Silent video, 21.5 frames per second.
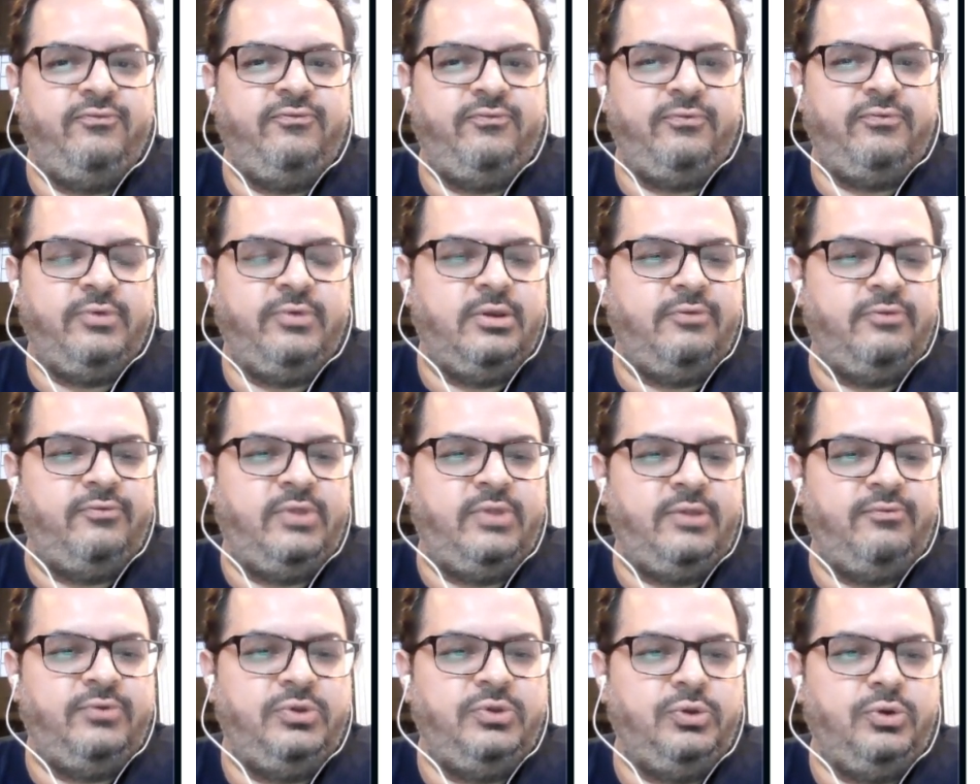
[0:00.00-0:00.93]
wherever
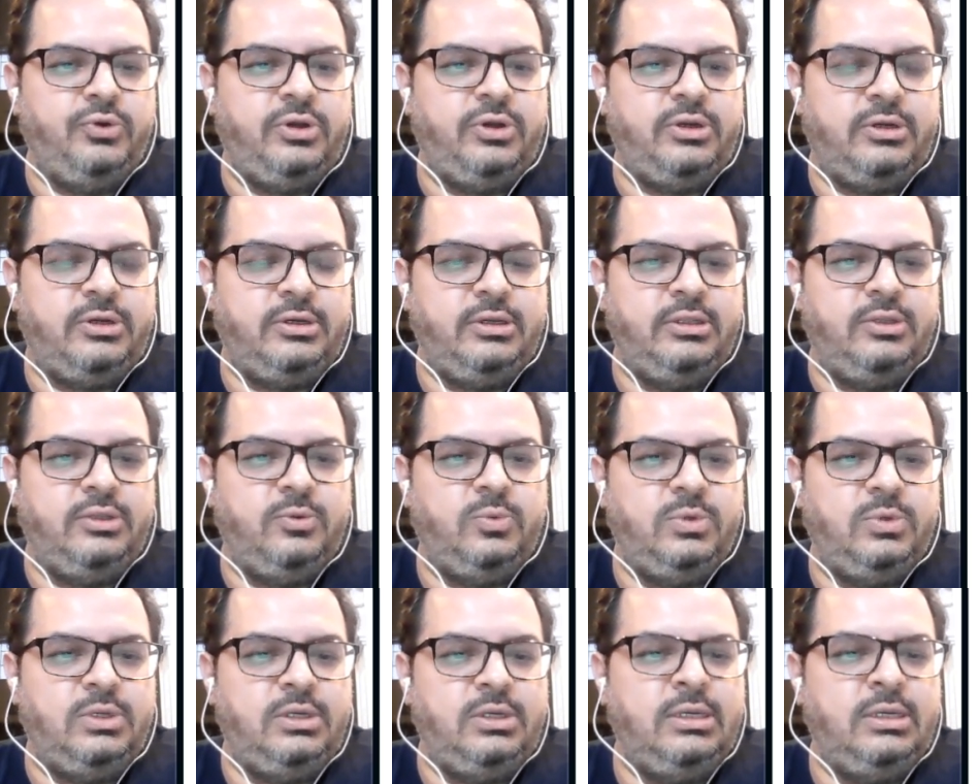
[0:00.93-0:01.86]
you are in the
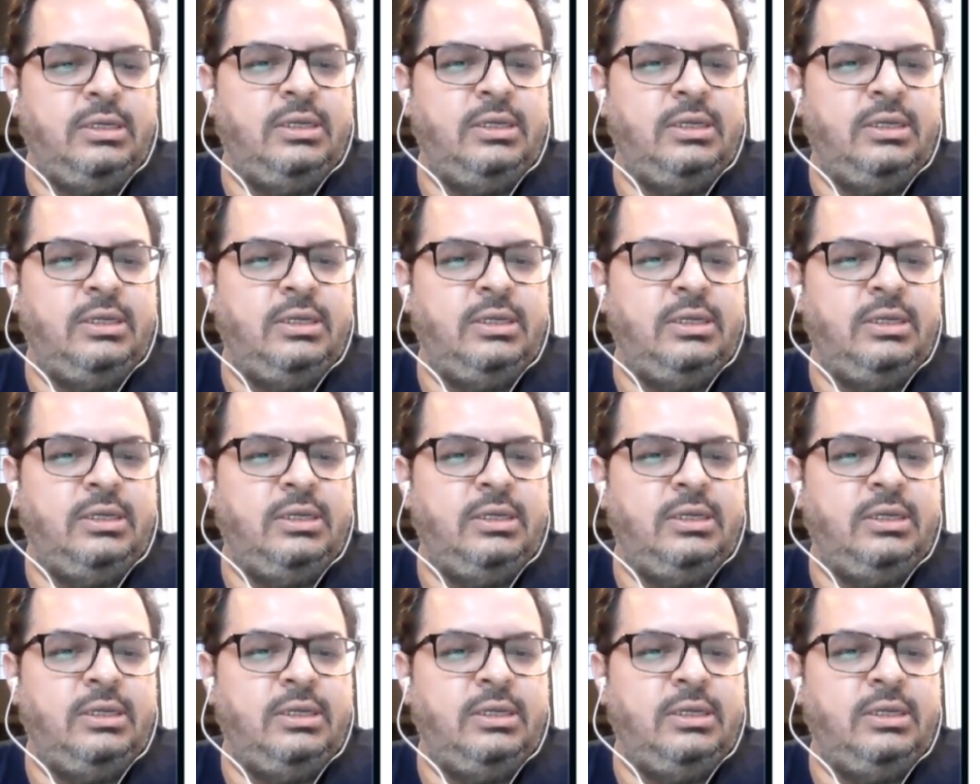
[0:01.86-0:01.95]
world.